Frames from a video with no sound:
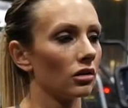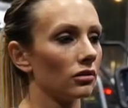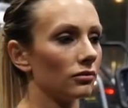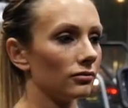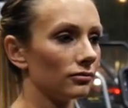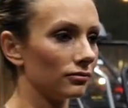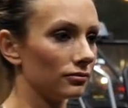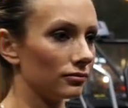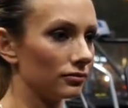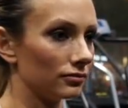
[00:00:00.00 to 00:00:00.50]
Just
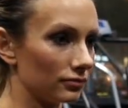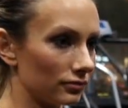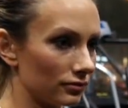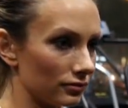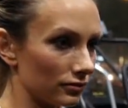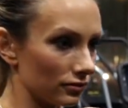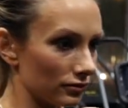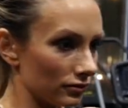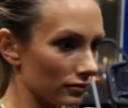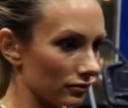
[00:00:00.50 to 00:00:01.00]
feel where
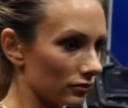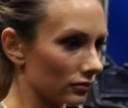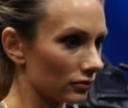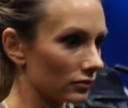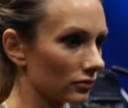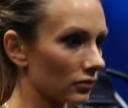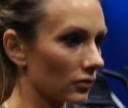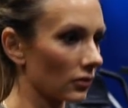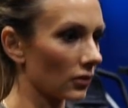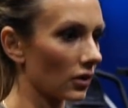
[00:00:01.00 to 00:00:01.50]
it's
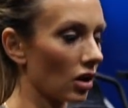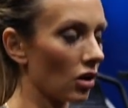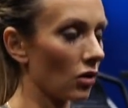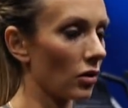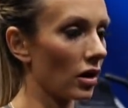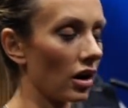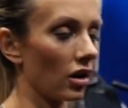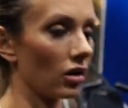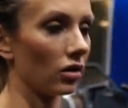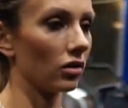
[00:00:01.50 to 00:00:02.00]
at. Oh
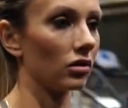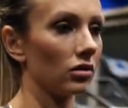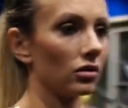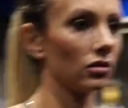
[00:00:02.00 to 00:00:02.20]
wow.